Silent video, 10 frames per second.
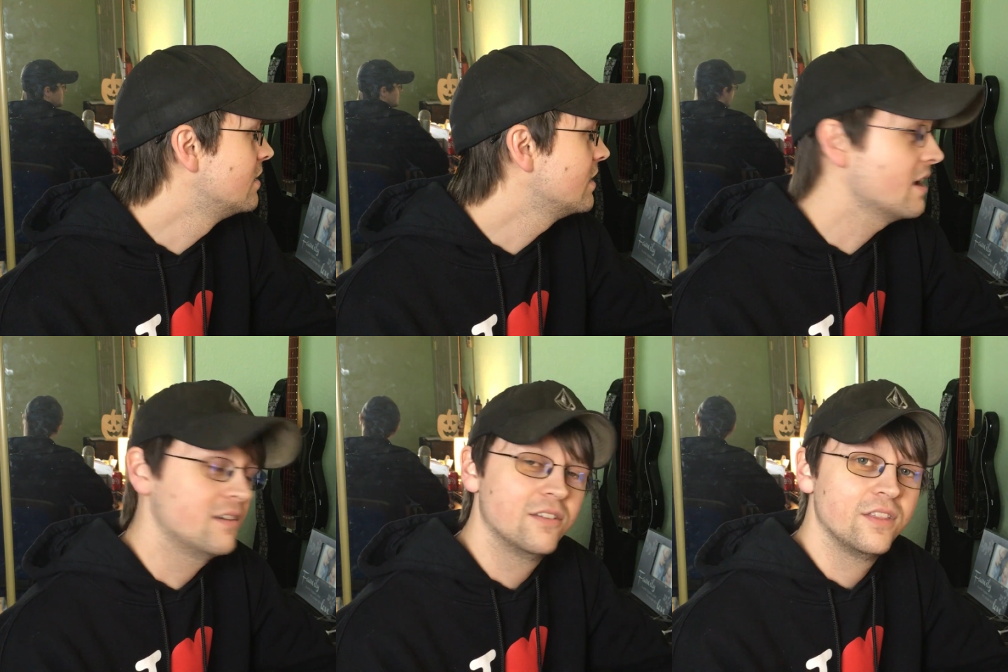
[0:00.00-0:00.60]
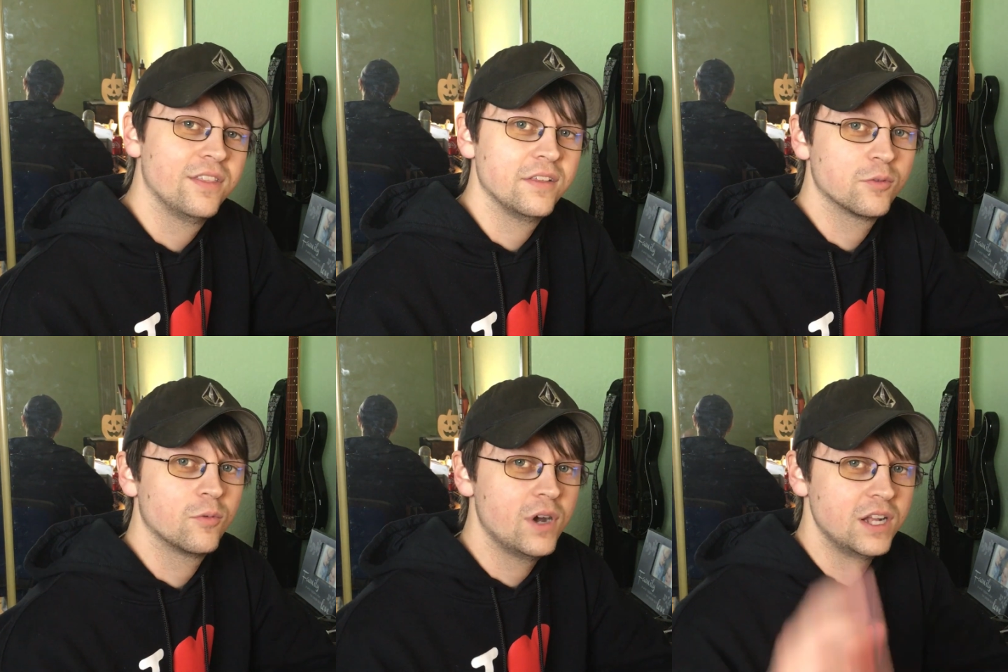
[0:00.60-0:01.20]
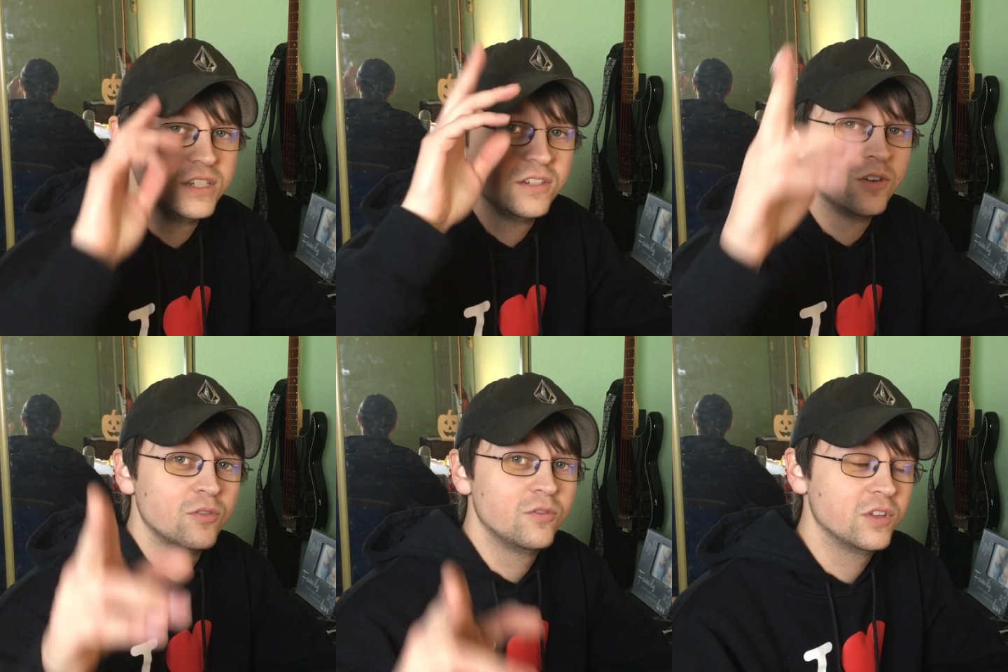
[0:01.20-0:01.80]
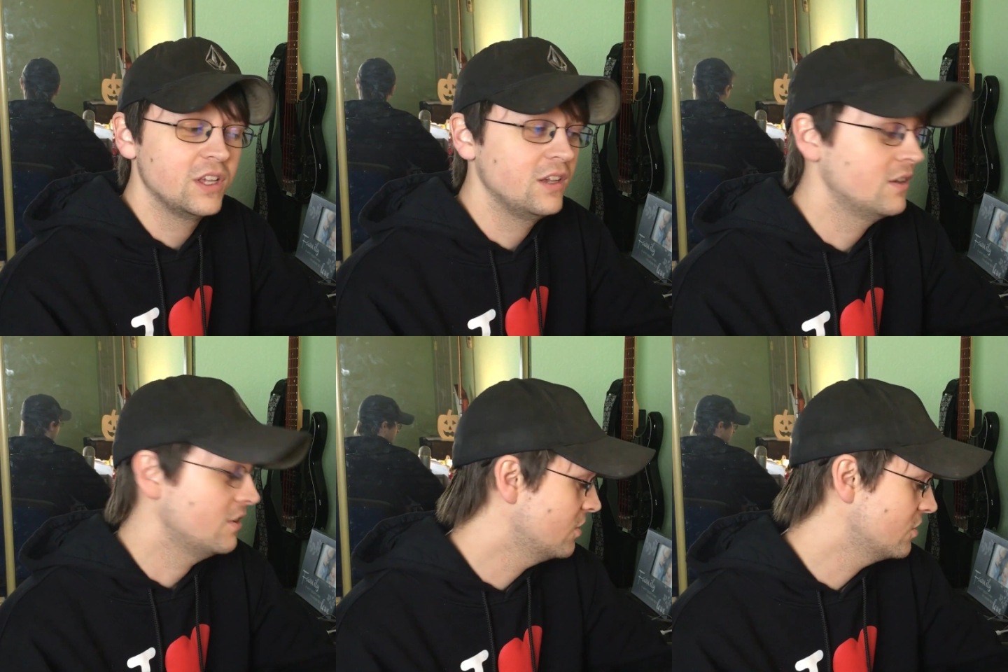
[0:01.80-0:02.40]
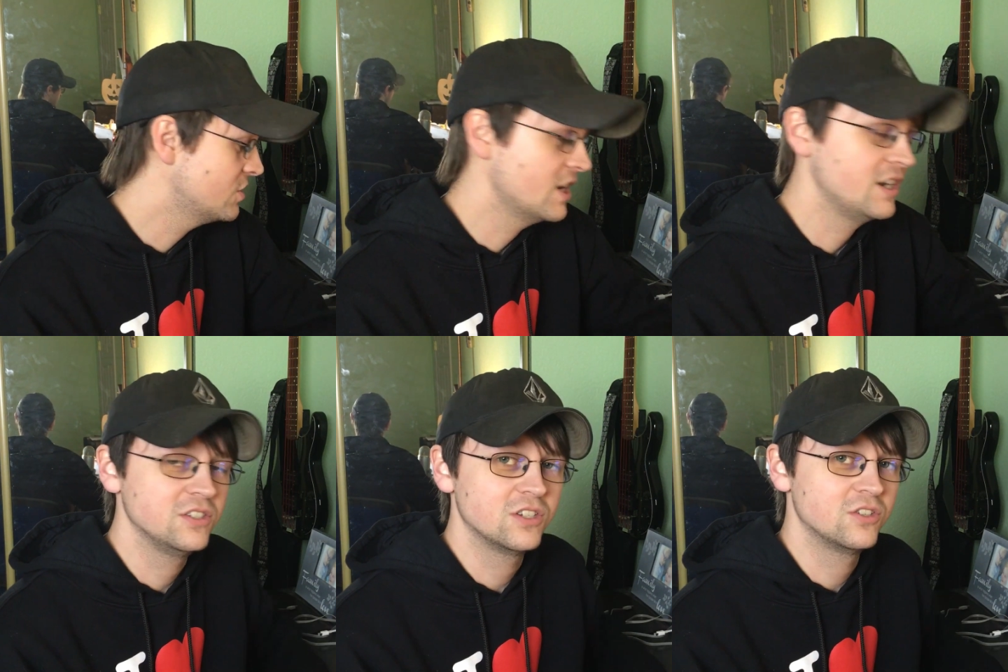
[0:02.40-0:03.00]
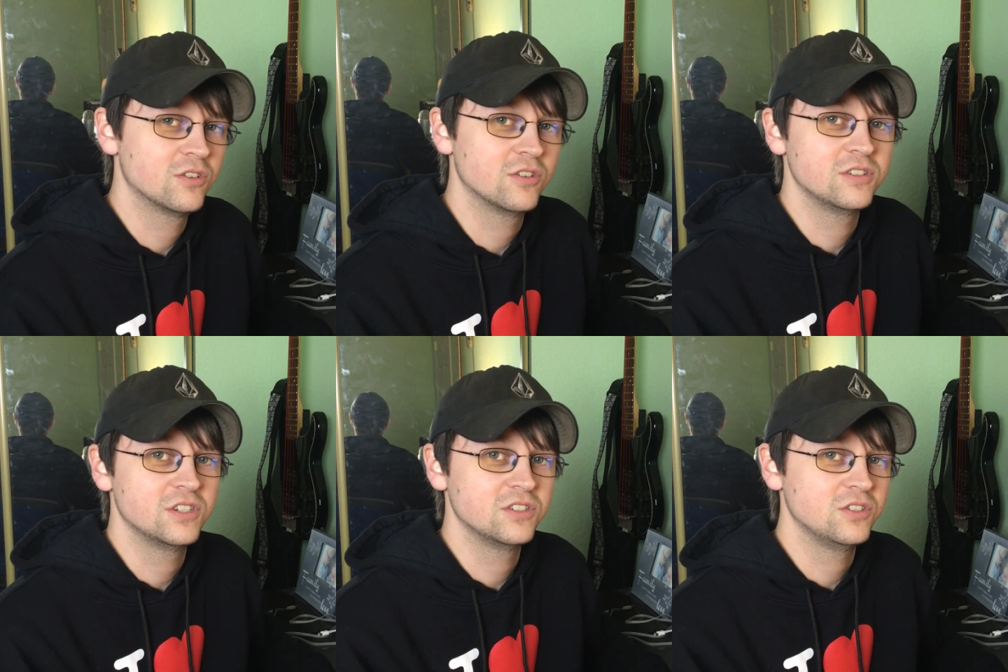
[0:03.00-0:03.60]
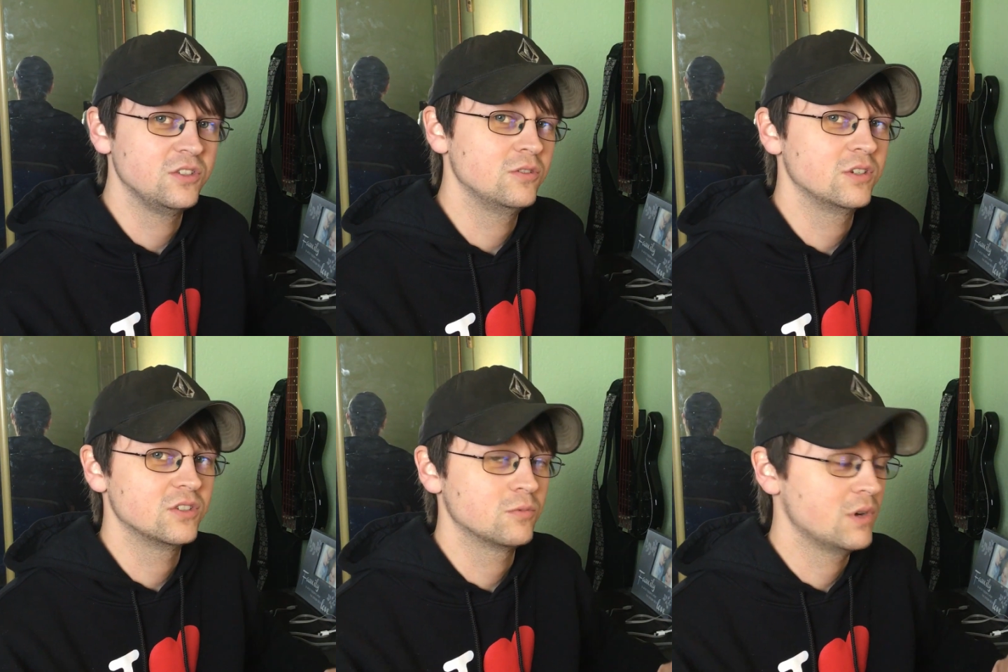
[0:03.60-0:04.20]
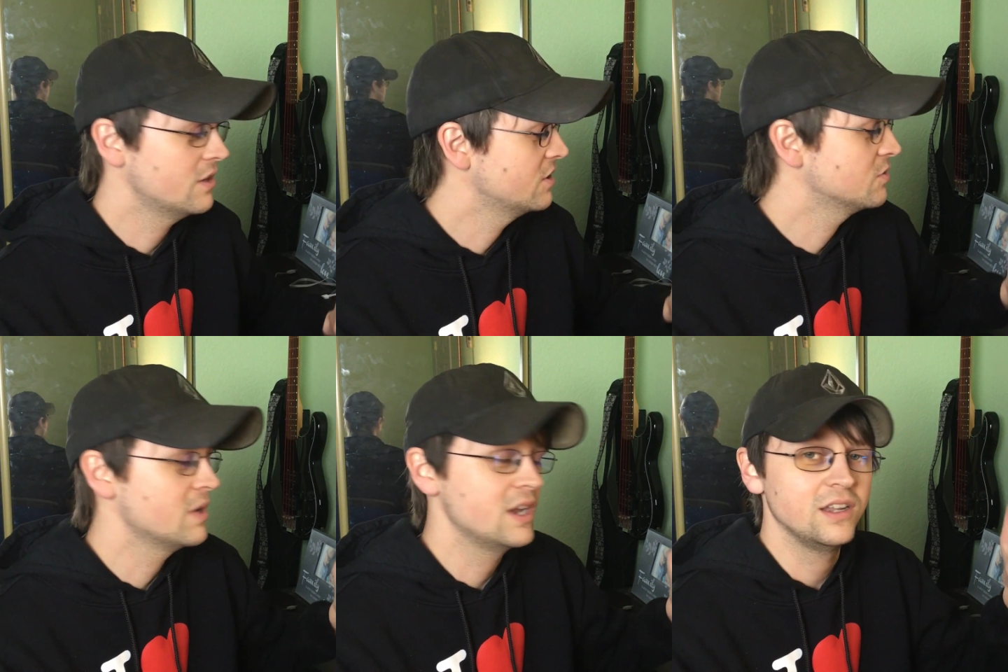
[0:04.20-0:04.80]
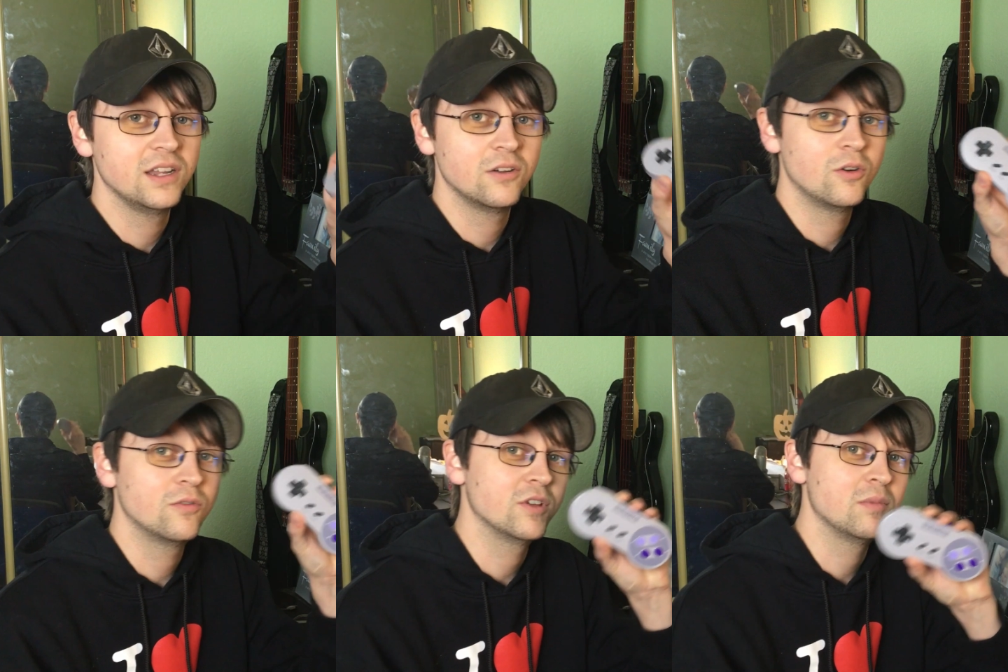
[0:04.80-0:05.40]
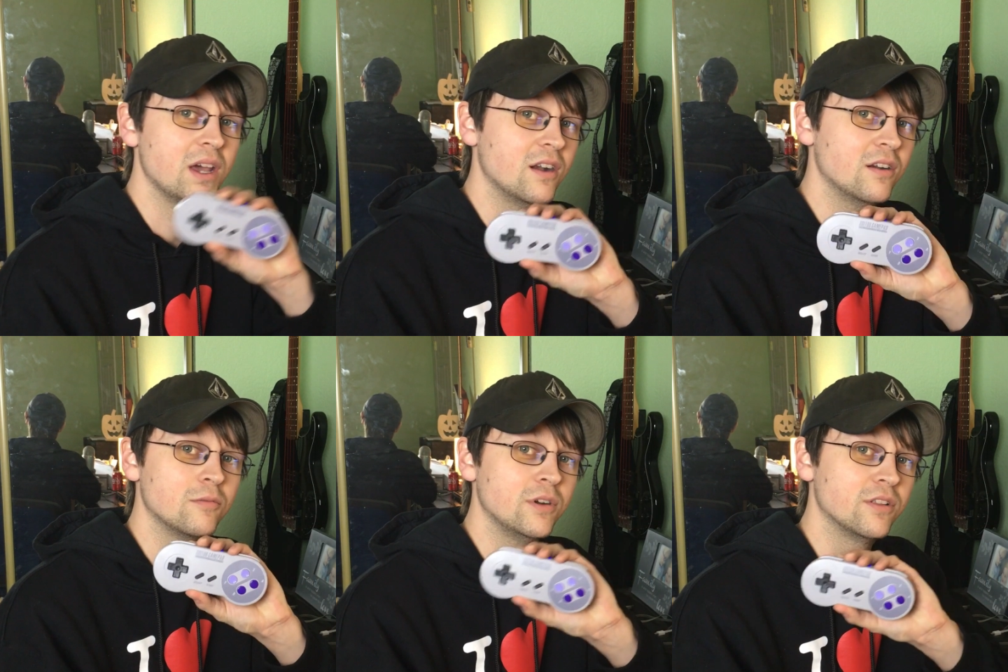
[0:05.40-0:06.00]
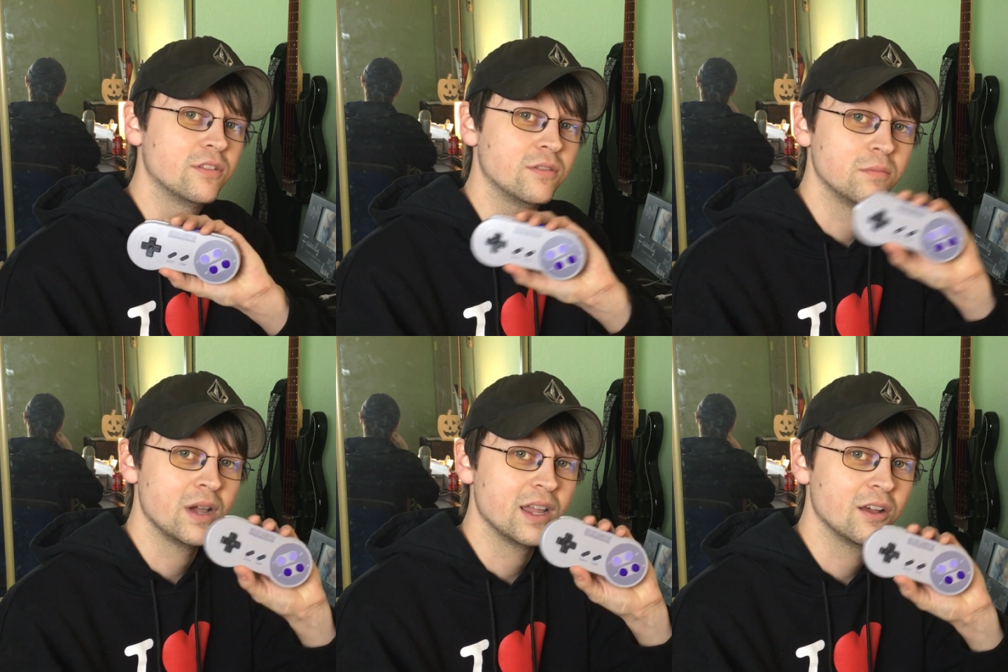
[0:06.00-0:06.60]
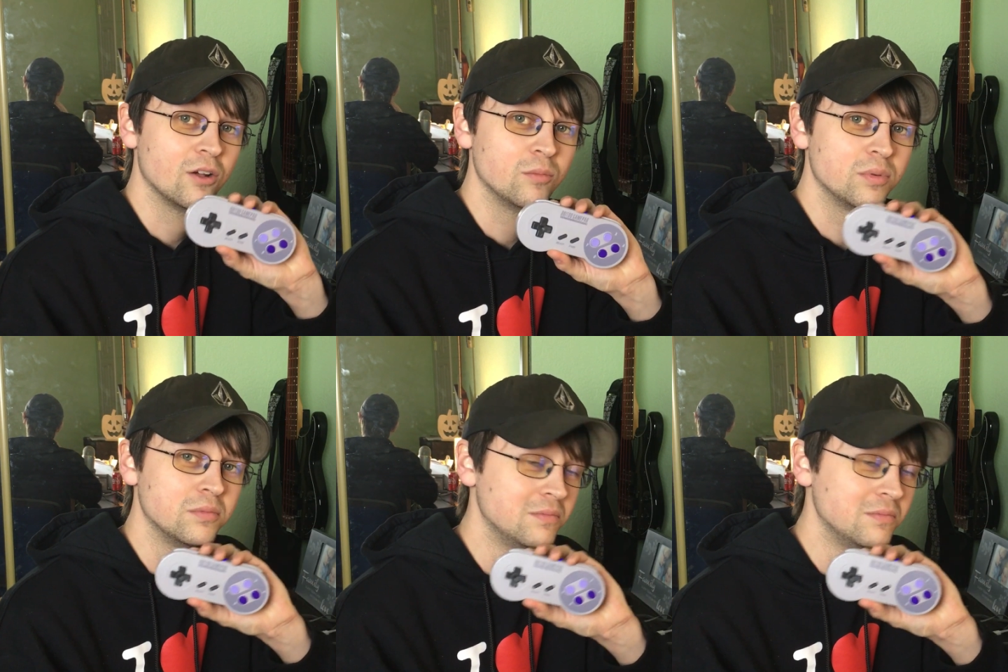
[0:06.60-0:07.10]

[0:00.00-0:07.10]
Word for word: yeah, thanks for watching. Hopefully your Chinese controller does you as well as mine did, or hopefully better with my help,